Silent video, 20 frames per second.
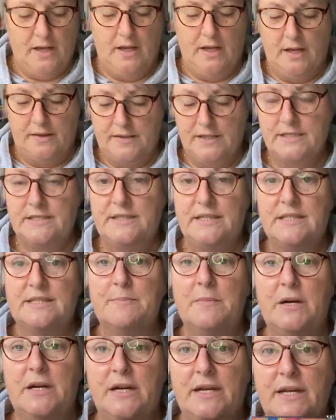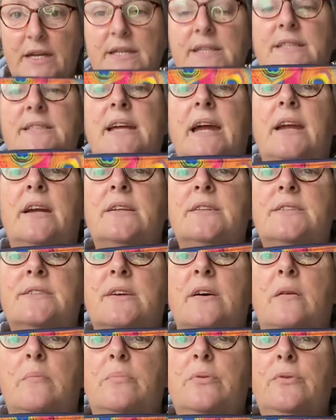this is my second
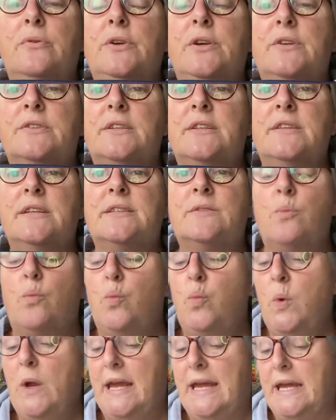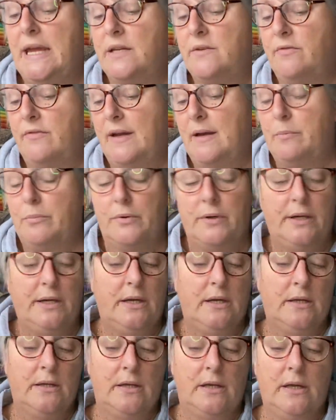sample using this wicked
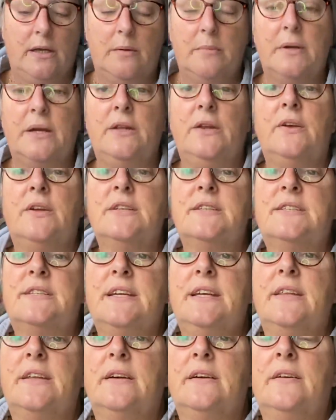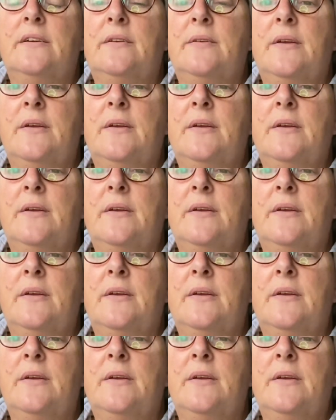fabric, and you can see the